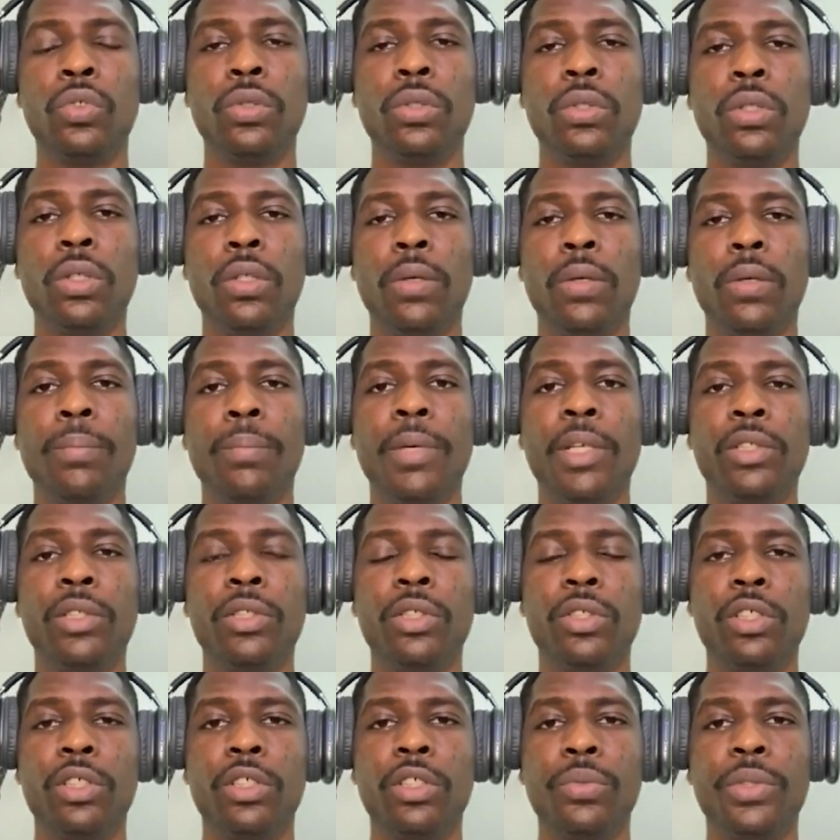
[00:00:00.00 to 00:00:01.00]
measure this
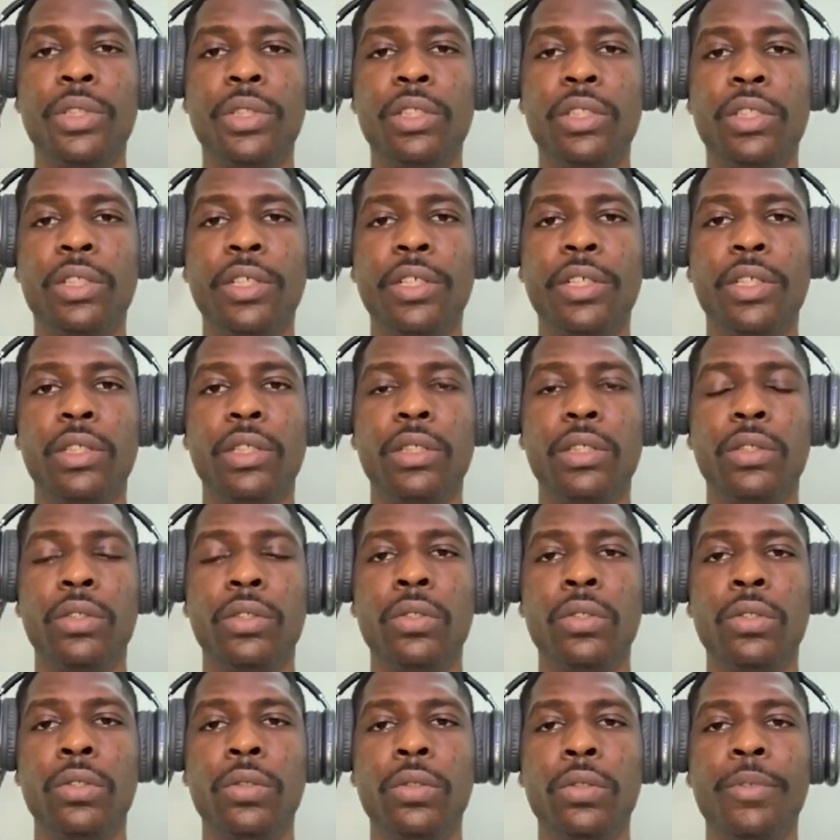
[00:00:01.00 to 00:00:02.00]
research,
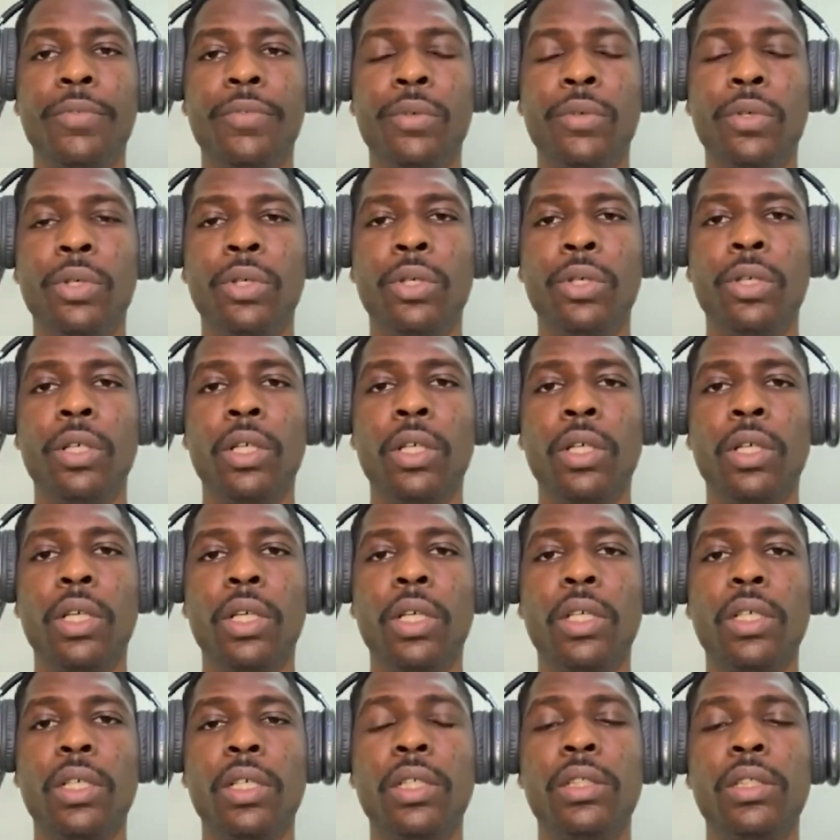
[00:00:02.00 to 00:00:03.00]
before
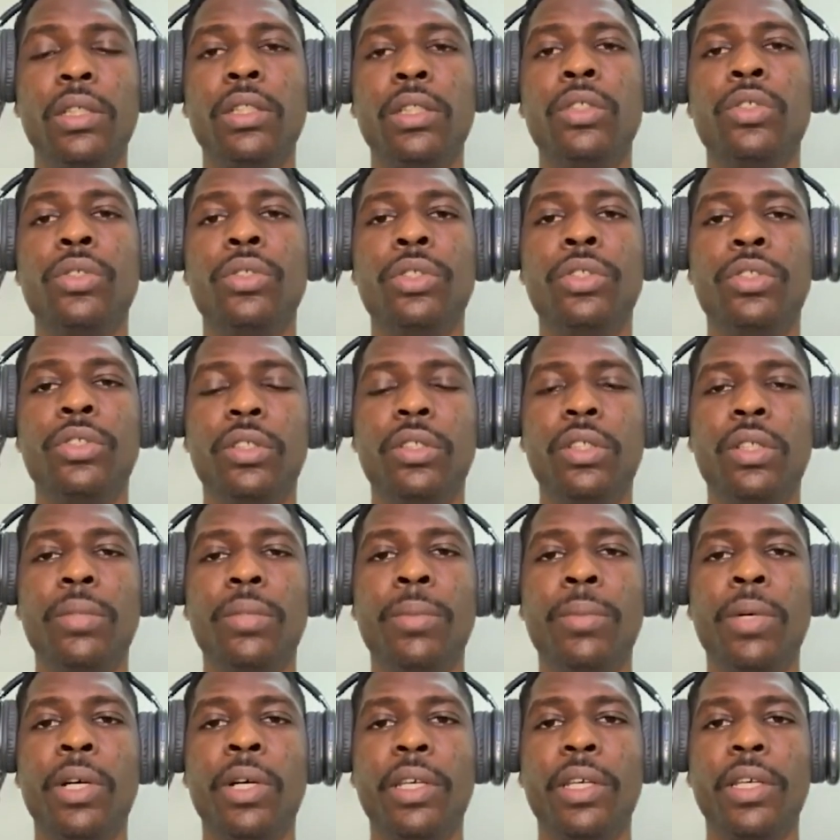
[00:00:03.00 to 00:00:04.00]
it's introduced to the market.